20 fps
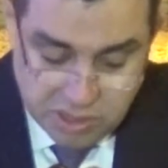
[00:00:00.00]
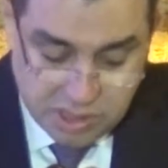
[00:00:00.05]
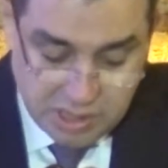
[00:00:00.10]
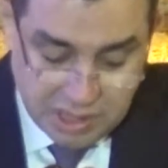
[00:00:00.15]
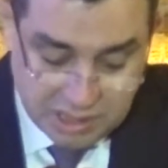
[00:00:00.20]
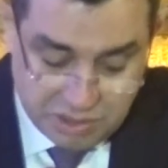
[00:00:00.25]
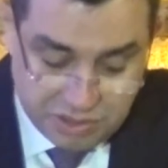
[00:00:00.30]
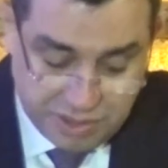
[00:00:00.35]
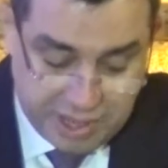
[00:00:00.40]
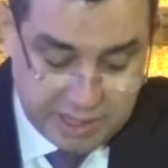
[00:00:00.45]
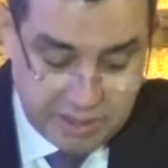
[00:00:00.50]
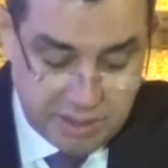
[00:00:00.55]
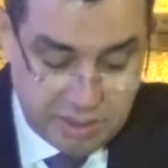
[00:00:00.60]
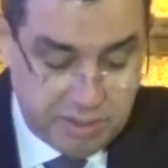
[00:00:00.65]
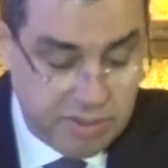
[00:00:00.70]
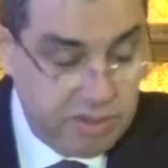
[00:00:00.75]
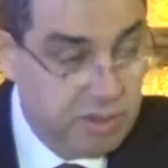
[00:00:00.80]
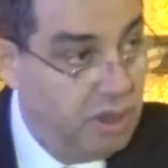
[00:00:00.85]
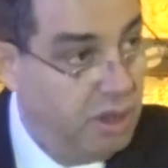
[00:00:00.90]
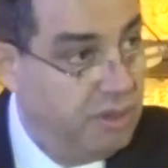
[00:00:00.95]
the
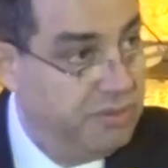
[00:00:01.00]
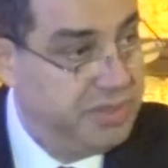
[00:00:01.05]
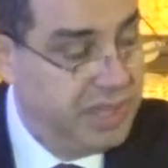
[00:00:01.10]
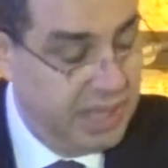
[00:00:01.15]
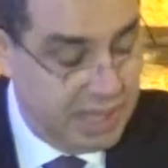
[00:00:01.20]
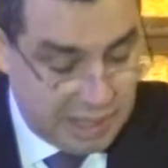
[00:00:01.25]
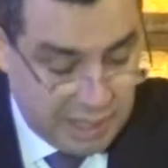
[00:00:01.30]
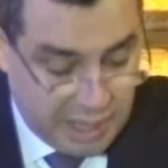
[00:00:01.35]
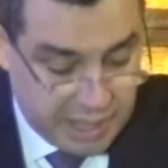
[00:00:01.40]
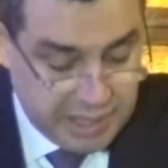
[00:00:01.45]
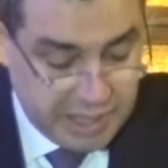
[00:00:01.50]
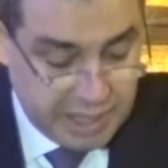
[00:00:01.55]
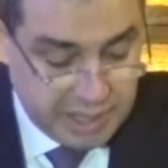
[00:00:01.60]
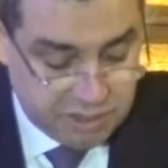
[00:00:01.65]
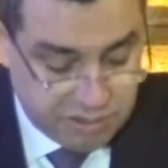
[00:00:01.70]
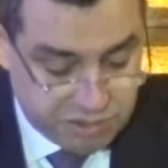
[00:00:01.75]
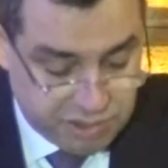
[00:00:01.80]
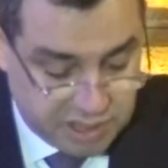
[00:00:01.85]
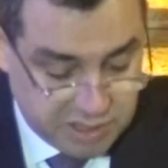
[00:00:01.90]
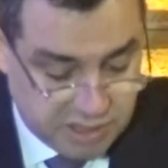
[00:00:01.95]
trend of declining
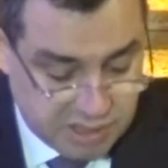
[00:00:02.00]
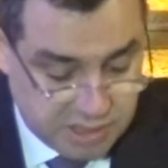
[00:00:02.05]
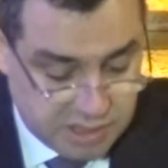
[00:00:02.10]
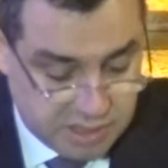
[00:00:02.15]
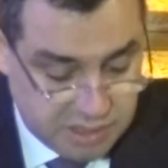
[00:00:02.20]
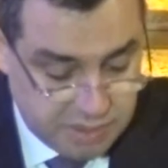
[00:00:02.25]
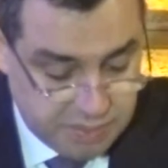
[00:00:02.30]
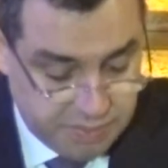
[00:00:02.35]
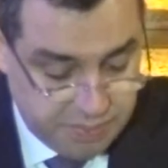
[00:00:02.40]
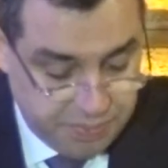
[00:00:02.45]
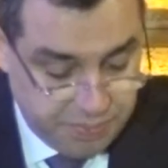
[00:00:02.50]
trust